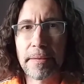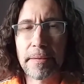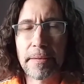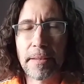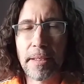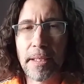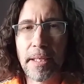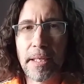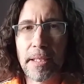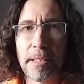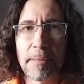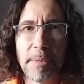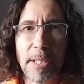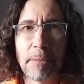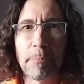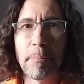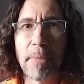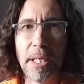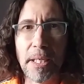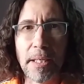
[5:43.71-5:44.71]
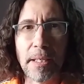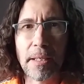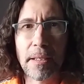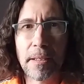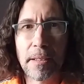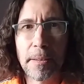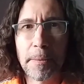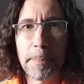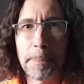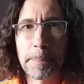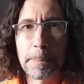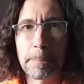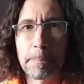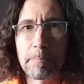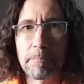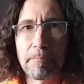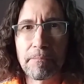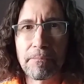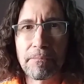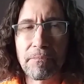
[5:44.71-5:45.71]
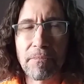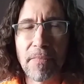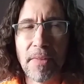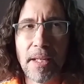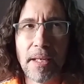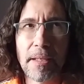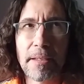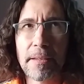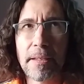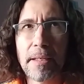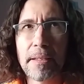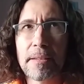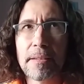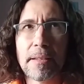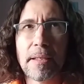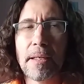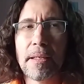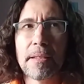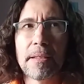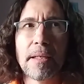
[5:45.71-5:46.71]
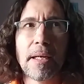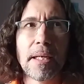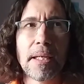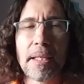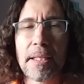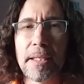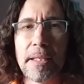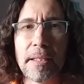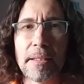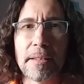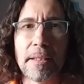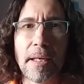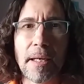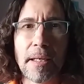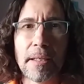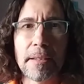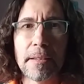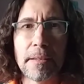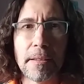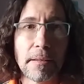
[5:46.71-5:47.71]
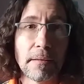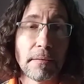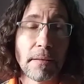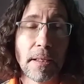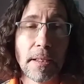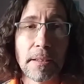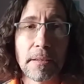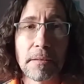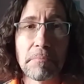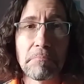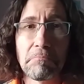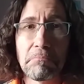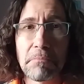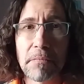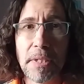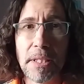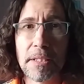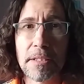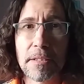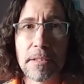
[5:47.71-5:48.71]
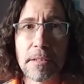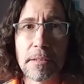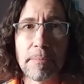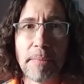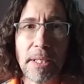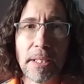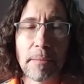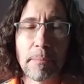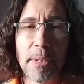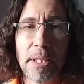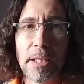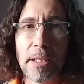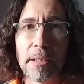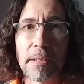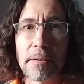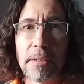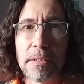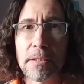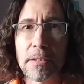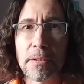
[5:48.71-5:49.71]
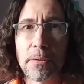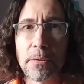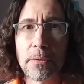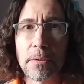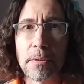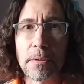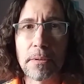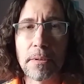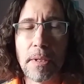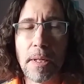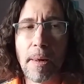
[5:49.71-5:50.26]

They care about money, and I get that. You know, like sure, make a buck. That's cool.